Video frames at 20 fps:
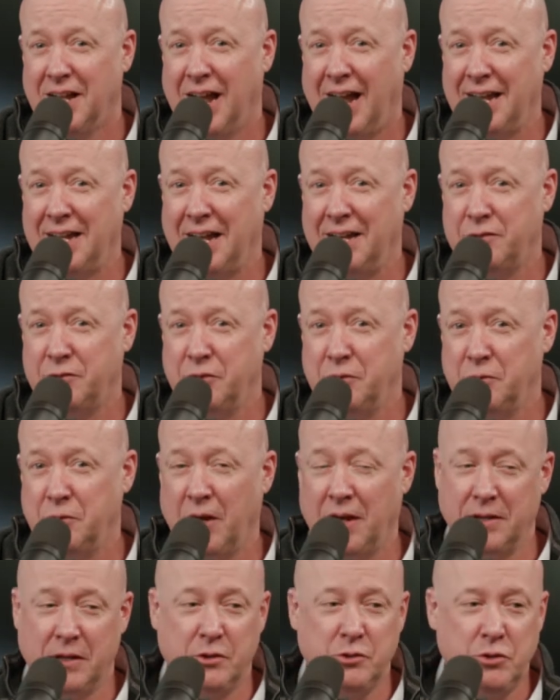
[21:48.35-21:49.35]
I, I do,
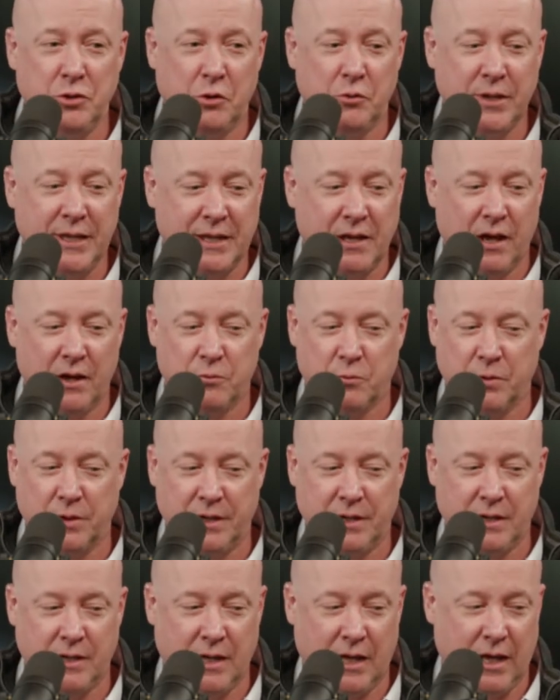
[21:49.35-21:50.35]
I, you know, he got
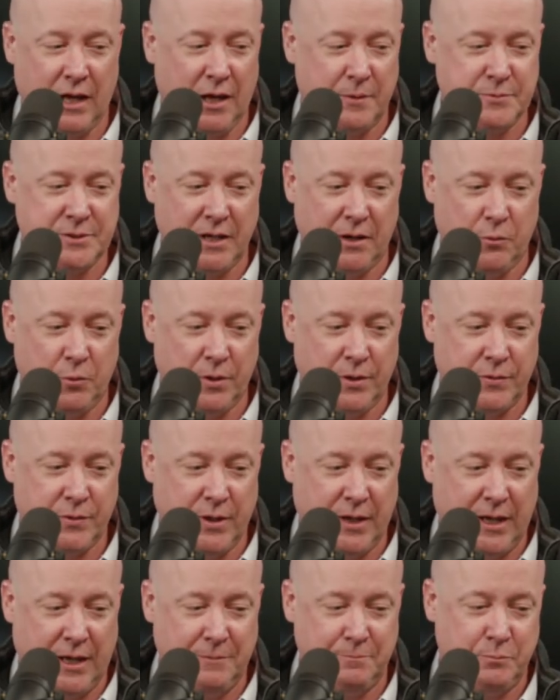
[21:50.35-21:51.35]
really uh, upset with
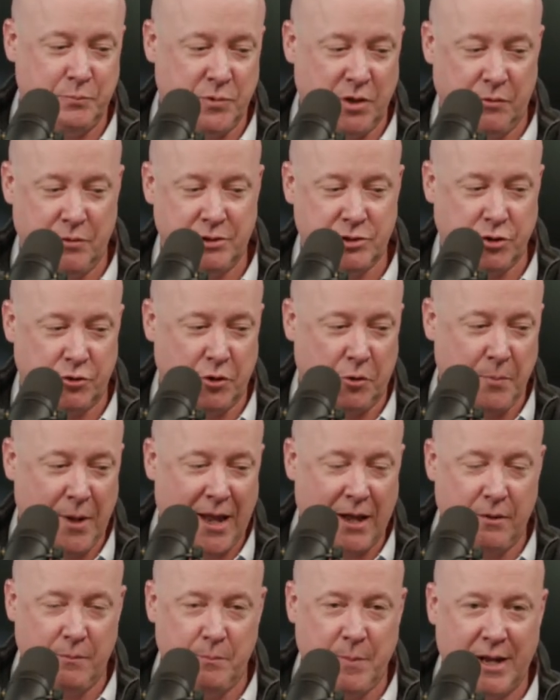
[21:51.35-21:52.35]
um, the, the, general
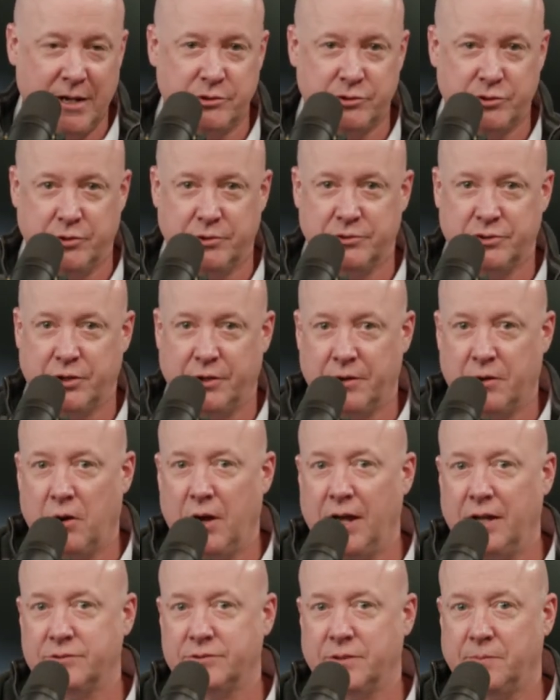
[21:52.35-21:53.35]
ma- manager Jerry
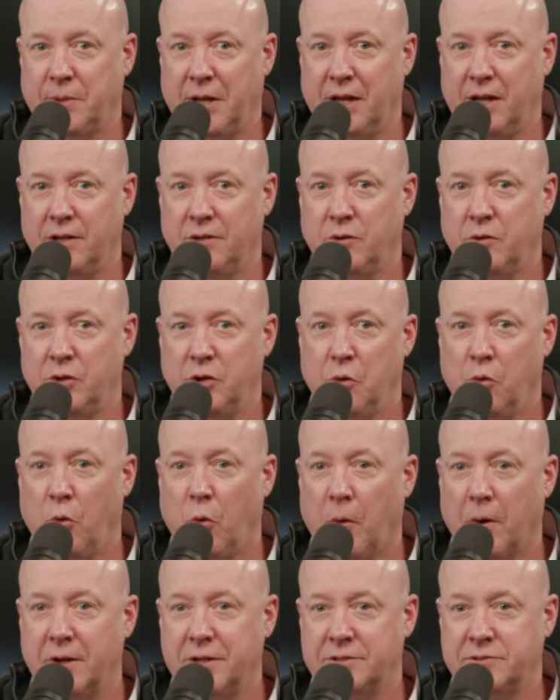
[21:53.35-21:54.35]
Krause about you know
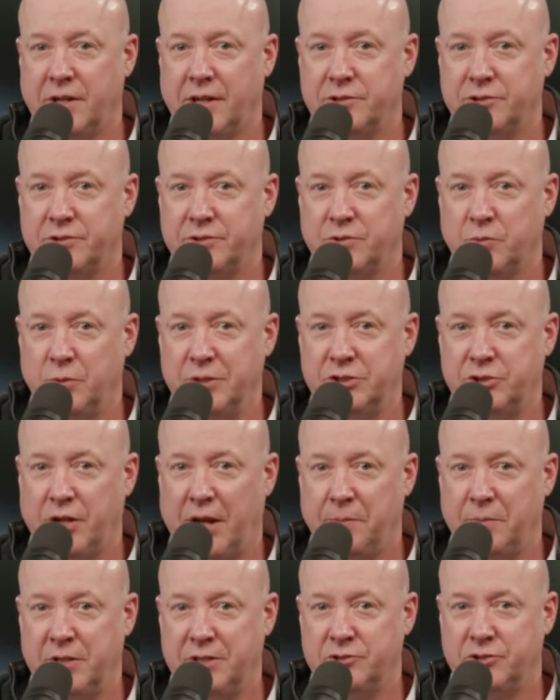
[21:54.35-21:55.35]
organizations win
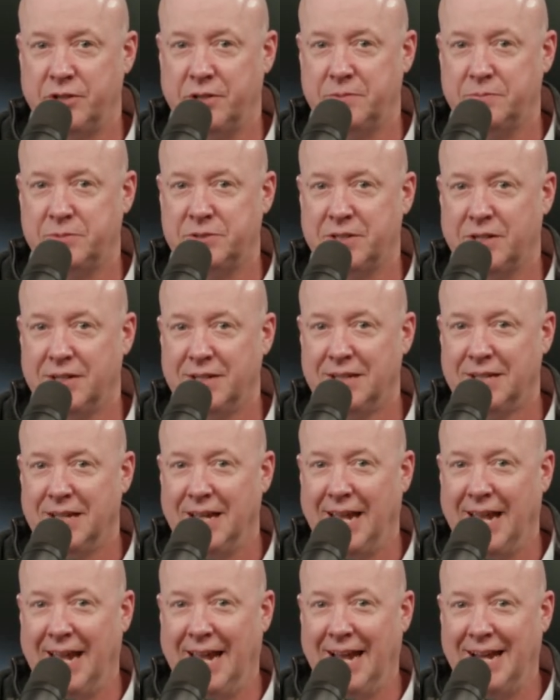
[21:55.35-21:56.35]
championships,
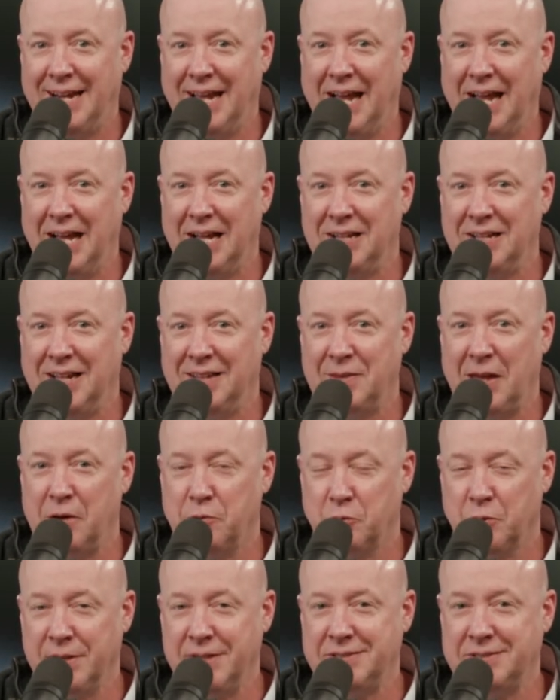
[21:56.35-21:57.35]
and uh, and
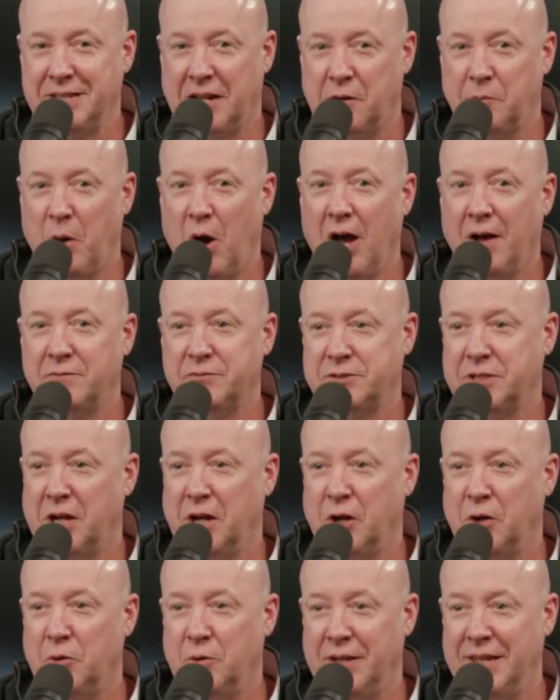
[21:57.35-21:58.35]
that really set him off.
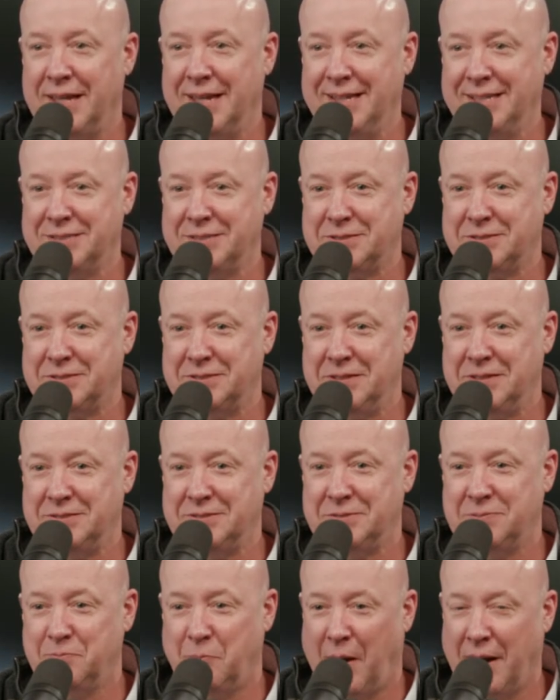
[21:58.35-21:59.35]
So he's
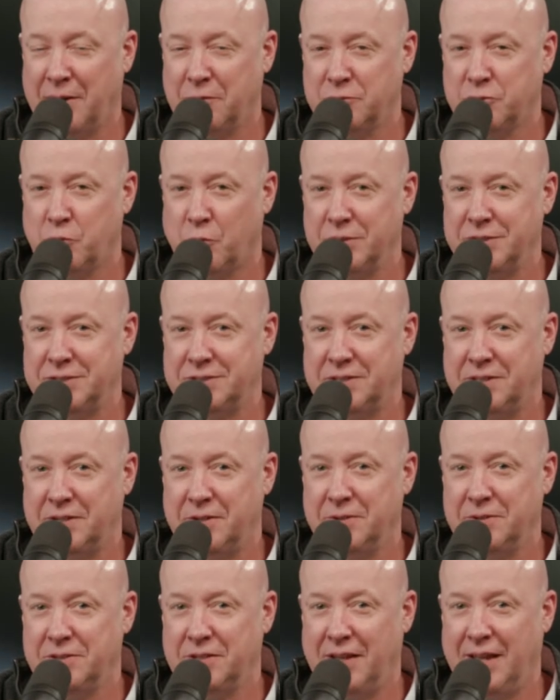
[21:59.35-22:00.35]
he's Michael Jordan
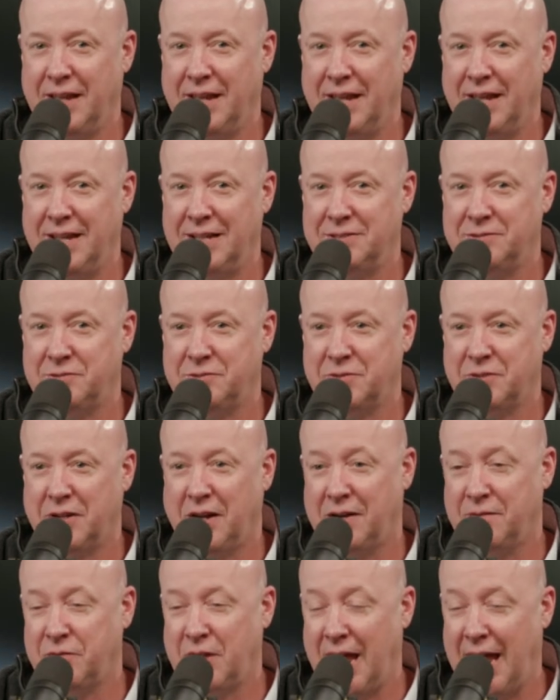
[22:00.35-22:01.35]
centered, and
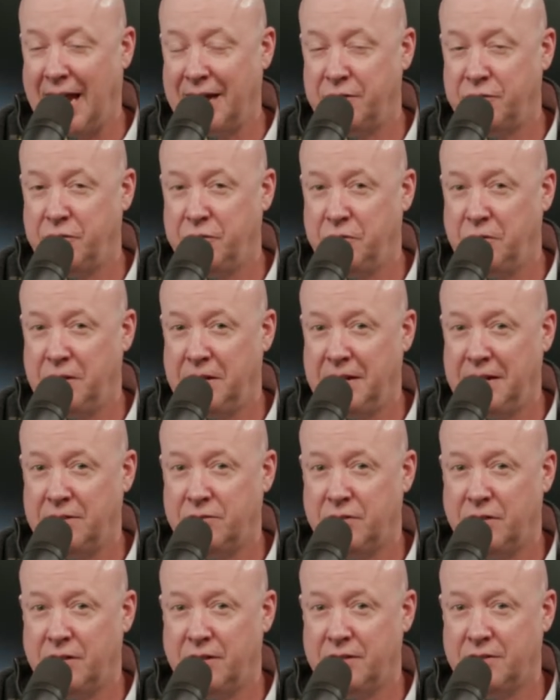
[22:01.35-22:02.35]
kind of the attitude you need
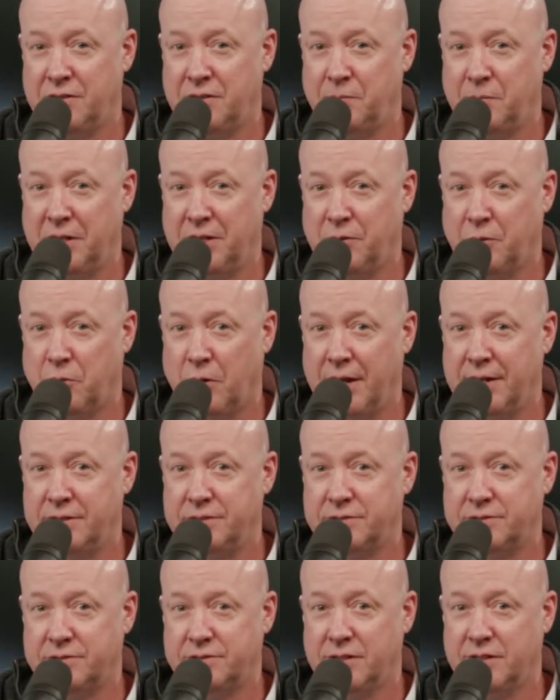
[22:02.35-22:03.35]
to to be the
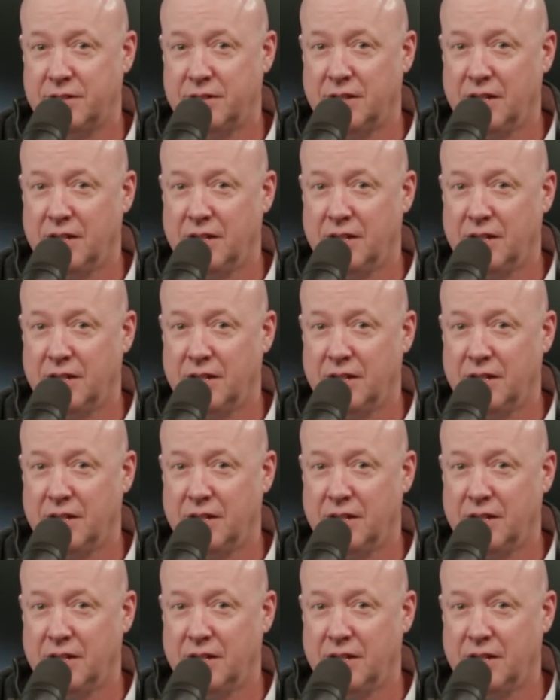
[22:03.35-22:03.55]
greatest